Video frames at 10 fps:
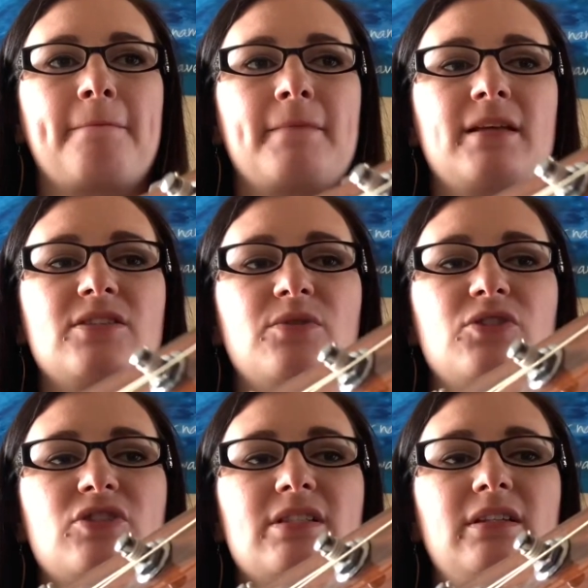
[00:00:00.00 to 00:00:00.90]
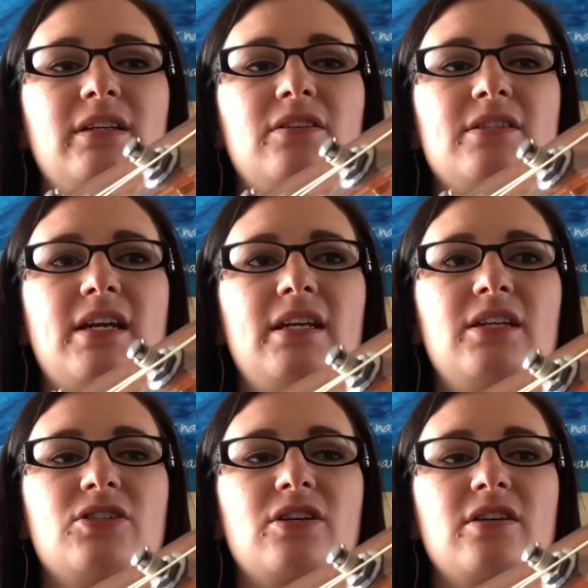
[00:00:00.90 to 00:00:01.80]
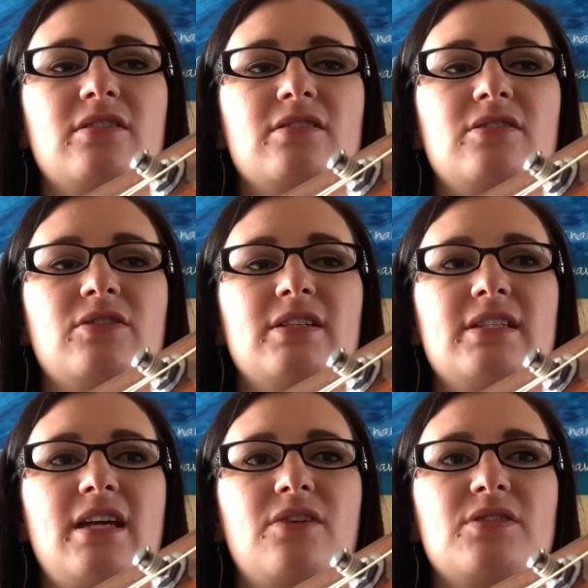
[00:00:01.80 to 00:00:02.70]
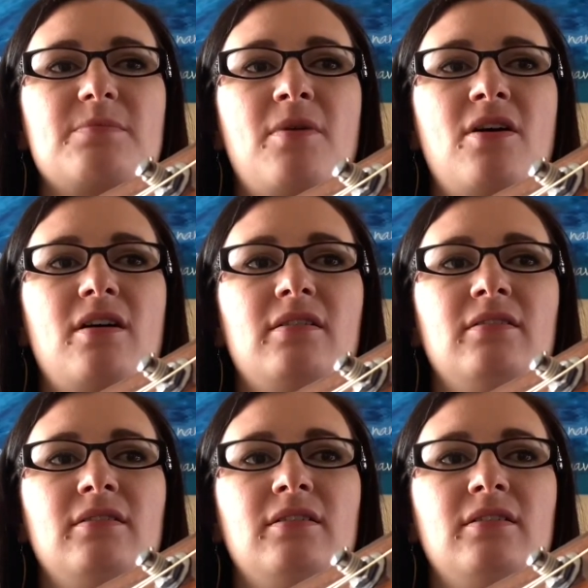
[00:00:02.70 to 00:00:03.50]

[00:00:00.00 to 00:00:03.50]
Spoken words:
So it's just little tiny turns, so you can see how small.